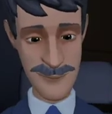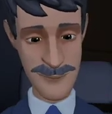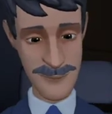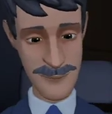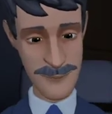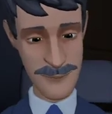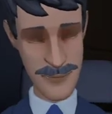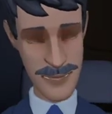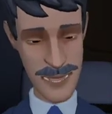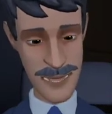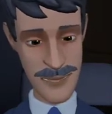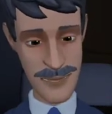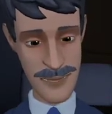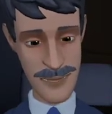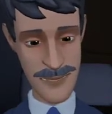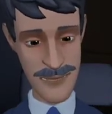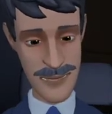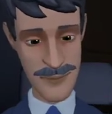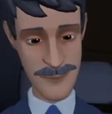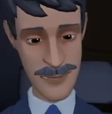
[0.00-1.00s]
He
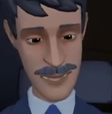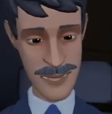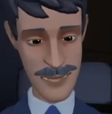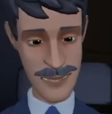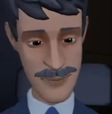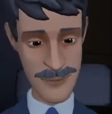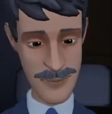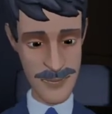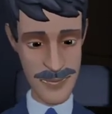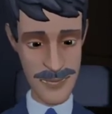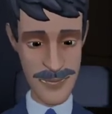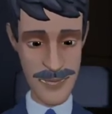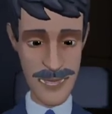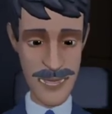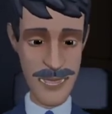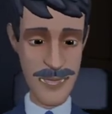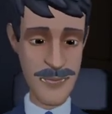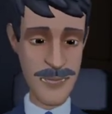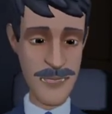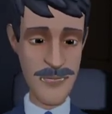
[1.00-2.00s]
died from cancer at age
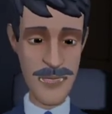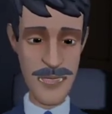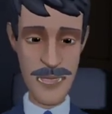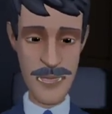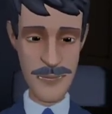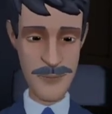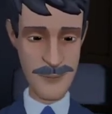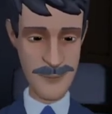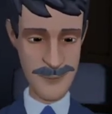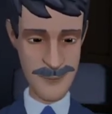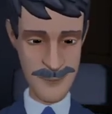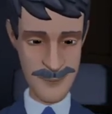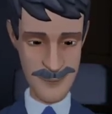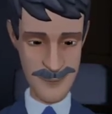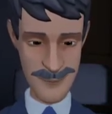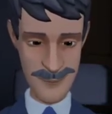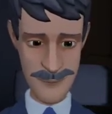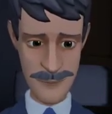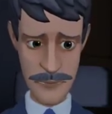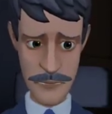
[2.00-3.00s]
70.
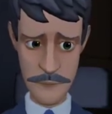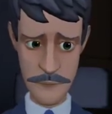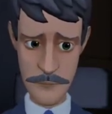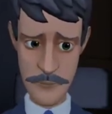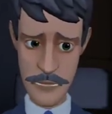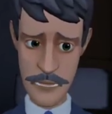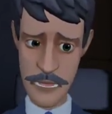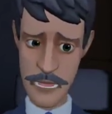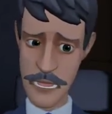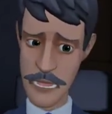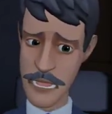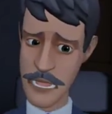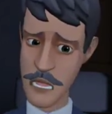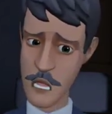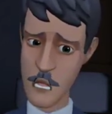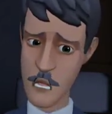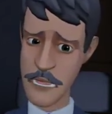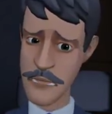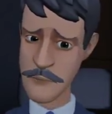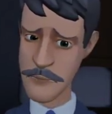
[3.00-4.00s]
But I'm still
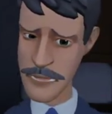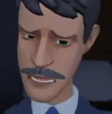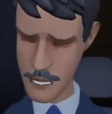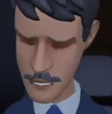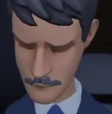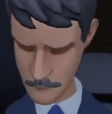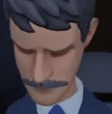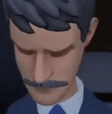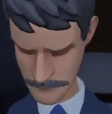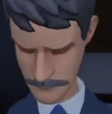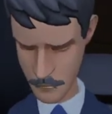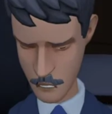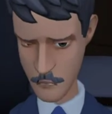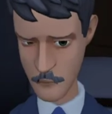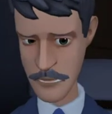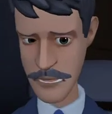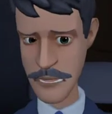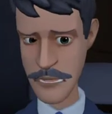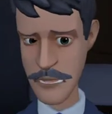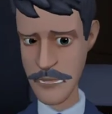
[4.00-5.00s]
grounded because my
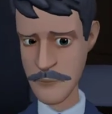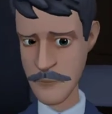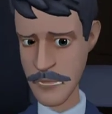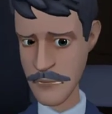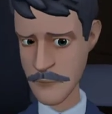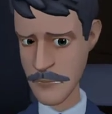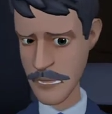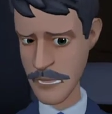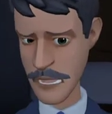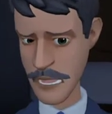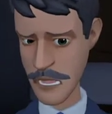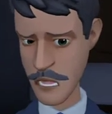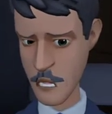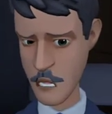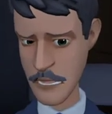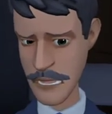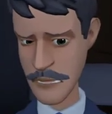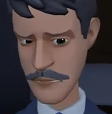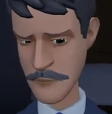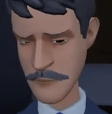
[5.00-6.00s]
mom is keeping me
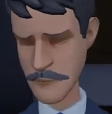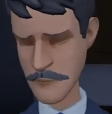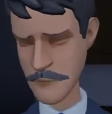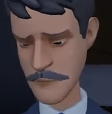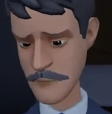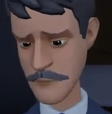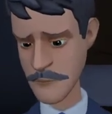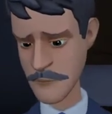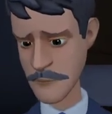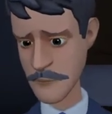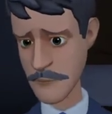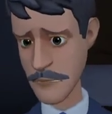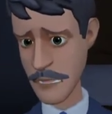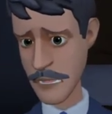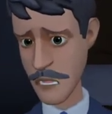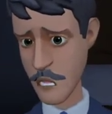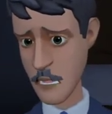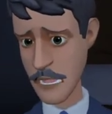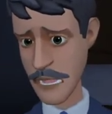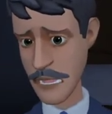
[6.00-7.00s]
grounded. See
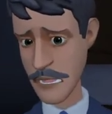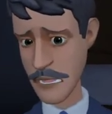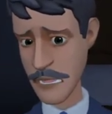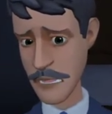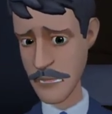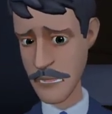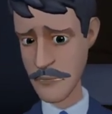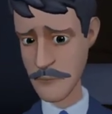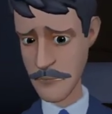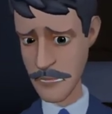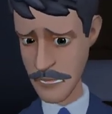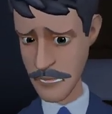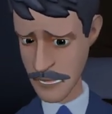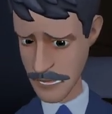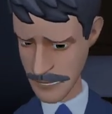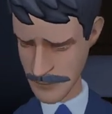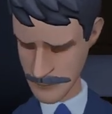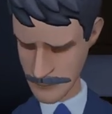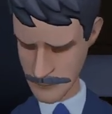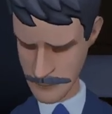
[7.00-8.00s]
you in the next update.